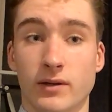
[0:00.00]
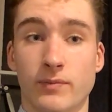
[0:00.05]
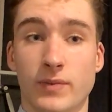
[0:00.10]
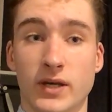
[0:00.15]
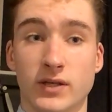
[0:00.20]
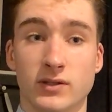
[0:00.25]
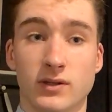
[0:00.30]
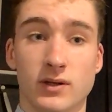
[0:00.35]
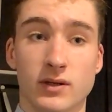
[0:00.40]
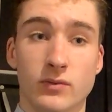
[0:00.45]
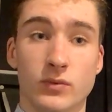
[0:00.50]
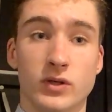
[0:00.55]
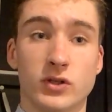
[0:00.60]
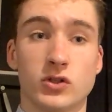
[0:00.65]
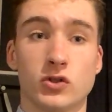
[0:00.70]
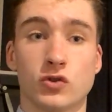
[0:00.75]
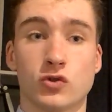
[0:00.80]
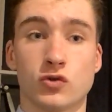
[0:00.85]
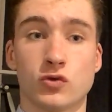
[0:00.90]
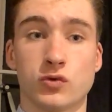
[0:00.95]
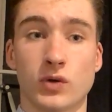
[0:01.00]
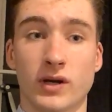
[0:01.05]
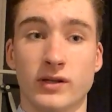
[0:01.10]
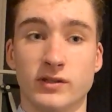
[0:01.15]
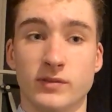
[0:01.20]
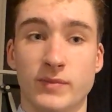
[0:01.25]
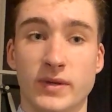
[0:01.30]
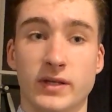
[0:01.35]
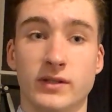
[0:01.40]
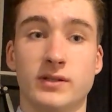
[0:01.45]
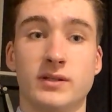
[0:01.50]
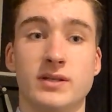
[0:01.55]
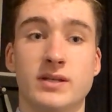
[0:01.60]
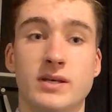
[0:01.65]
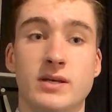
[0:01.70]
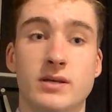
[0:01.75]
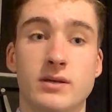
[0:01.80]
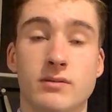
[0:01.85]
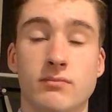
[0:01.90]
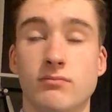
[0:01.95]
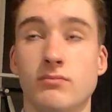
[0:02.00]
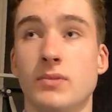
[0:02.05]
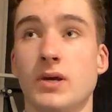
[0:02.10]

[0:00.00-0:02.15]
basically, which transmits the